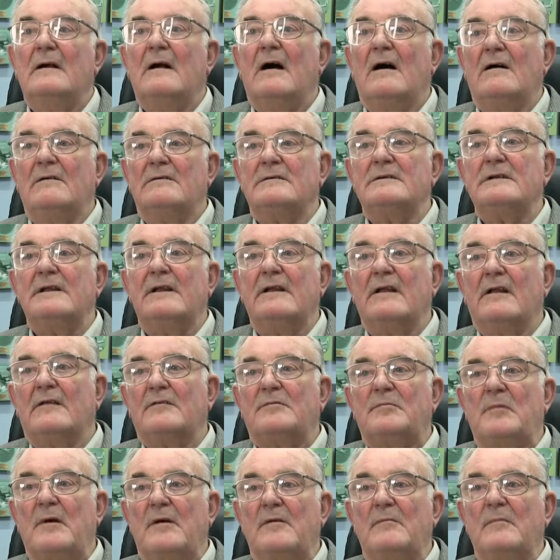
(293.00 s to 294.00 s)
I was in the
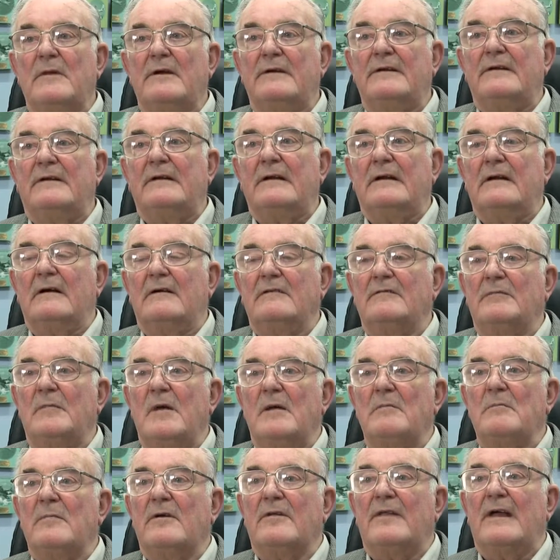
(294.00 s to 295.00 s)
experimental. I
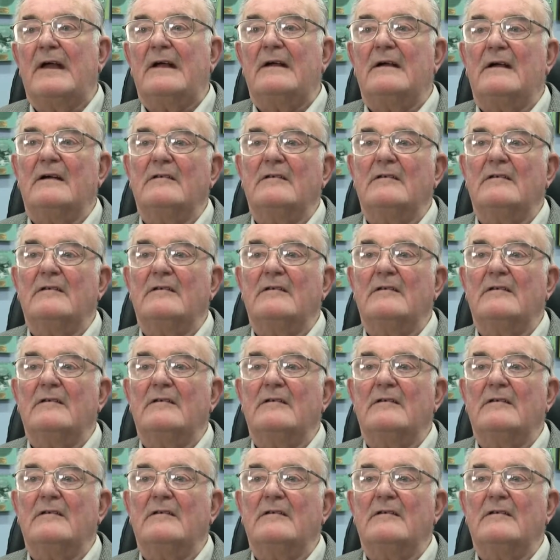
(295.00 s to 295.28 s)
remember that.